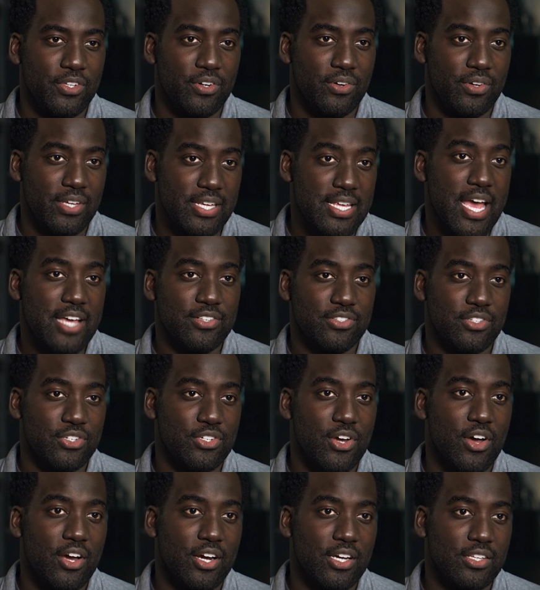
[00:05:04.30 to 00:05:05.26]
you know, he has the
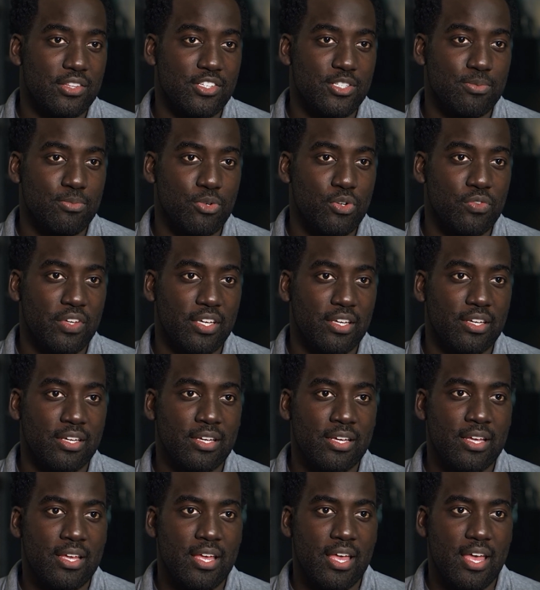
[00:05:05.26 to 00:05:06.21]
dog in this movie,
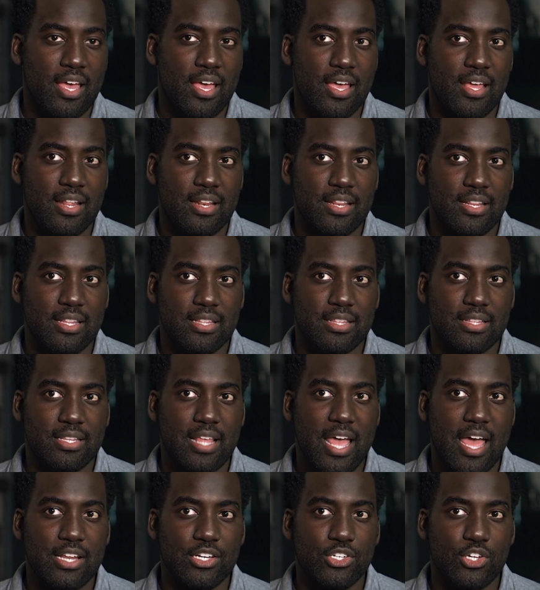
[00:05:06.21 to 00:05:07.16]
and
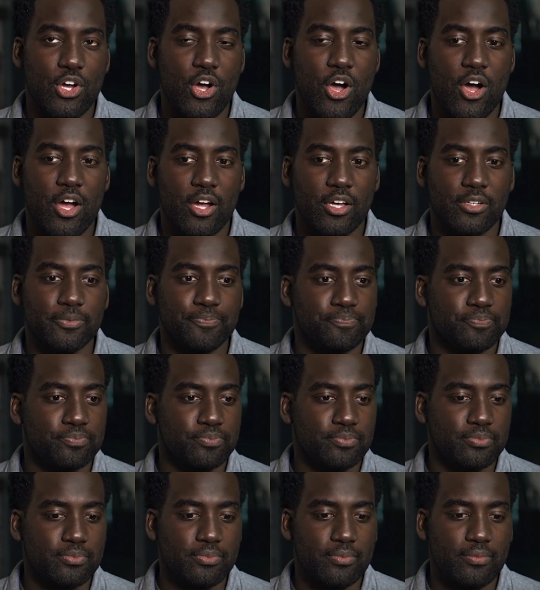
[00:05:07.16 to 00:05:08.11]
that dog
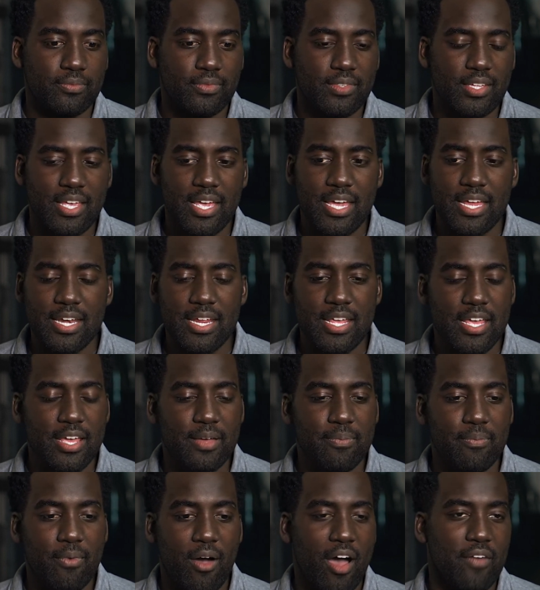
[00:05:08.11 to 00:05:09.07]
and
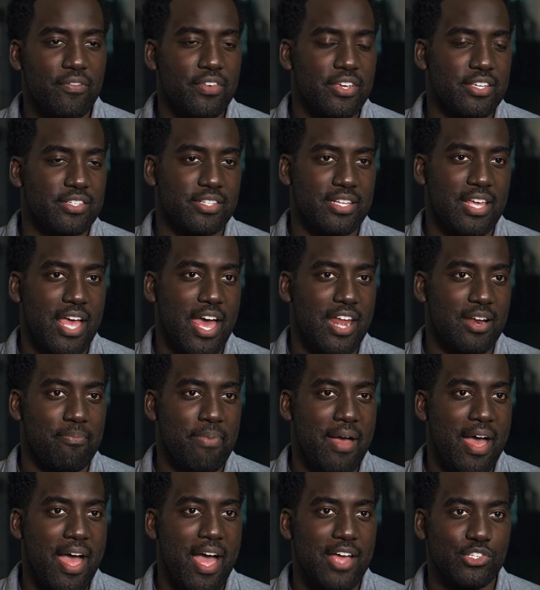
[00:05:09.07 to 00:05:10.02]
him obviously had a
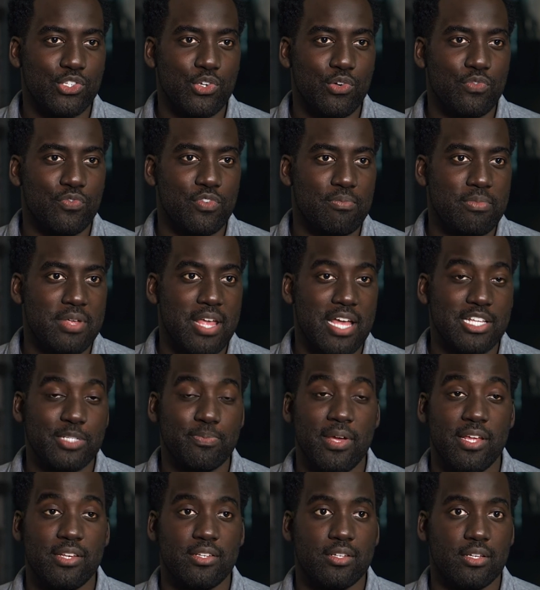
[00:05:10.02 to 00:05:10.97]
past. So for me, I
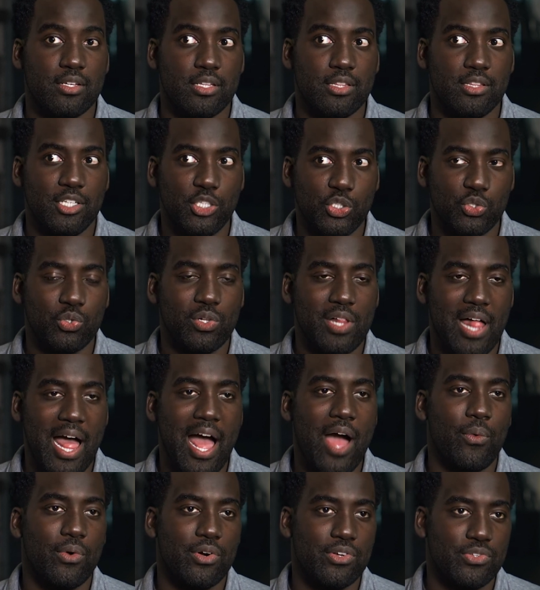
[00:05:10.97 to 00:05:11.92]
spent literal
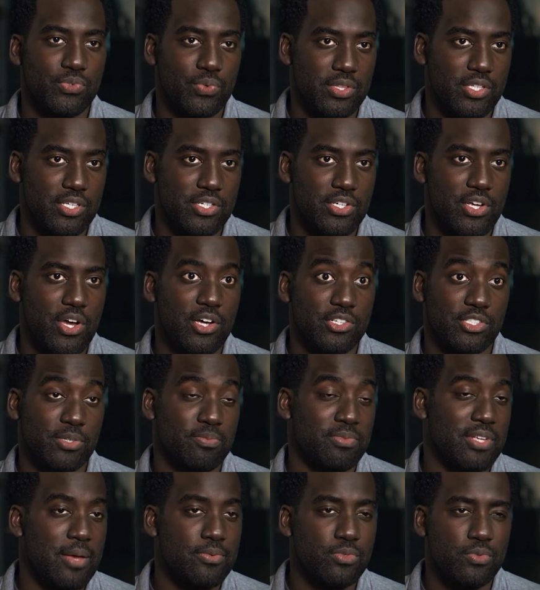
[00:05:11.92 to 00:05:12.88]
hours with the dog.
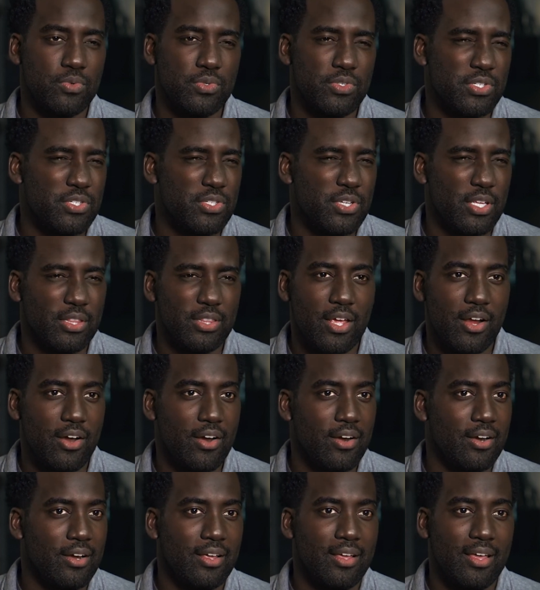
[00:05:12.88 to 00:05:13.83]
Sometimes we would just sit
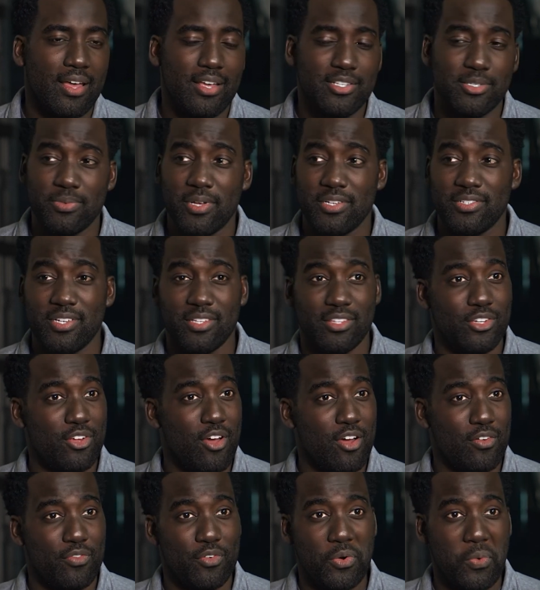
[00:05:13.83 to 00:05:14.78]
there. Sometimes I'd take the
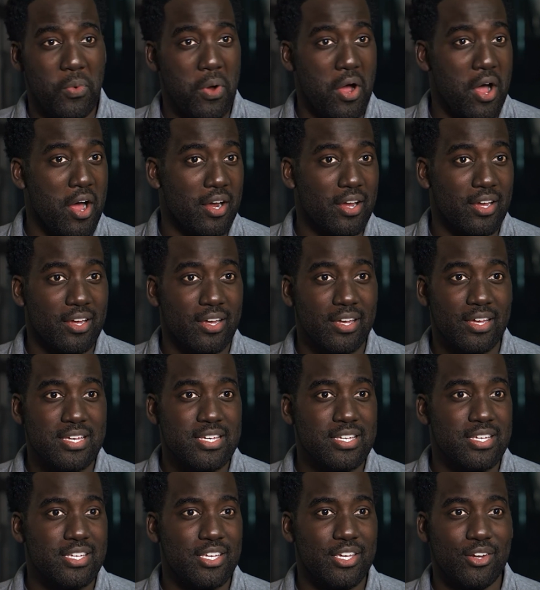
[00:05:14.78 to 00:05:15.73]
dog for a walk.
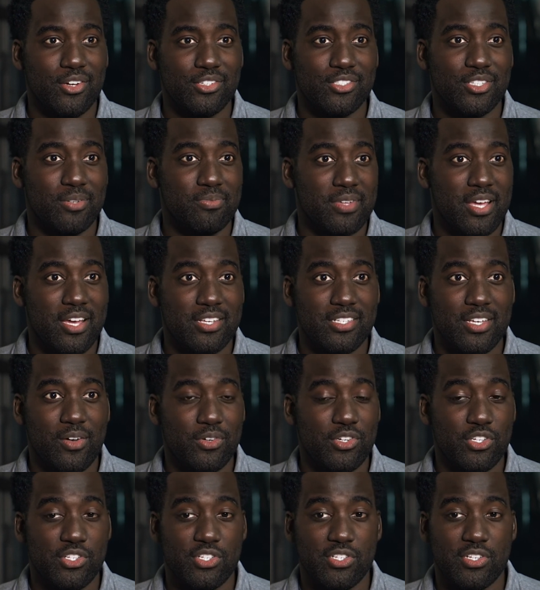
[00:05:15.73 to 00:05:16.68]
You know, sometimes I
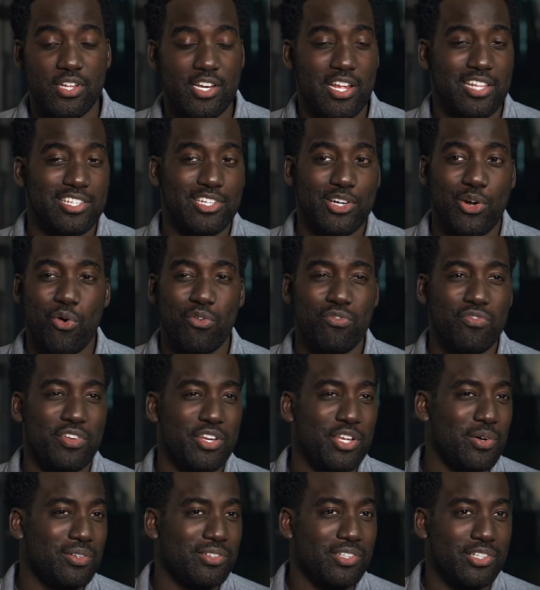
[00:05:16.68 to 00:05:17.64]
would just, and I did a whole
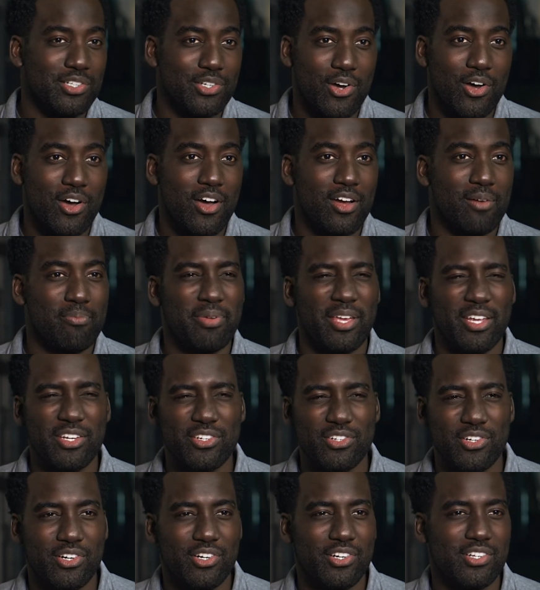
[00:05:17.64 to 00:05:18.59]
video with the dog,
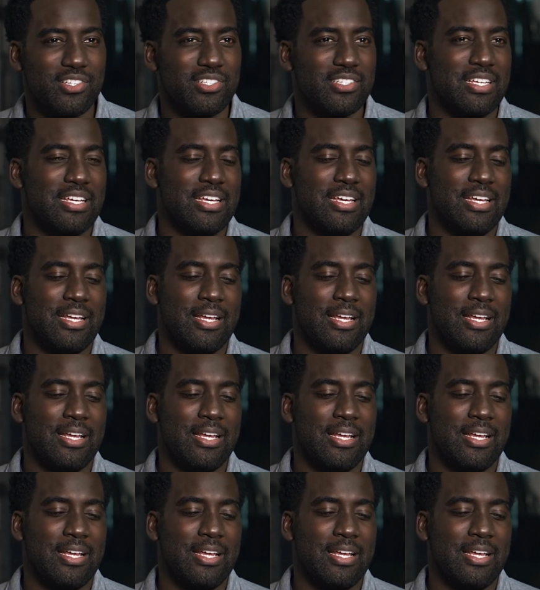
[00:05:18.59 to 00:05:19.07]
pictures.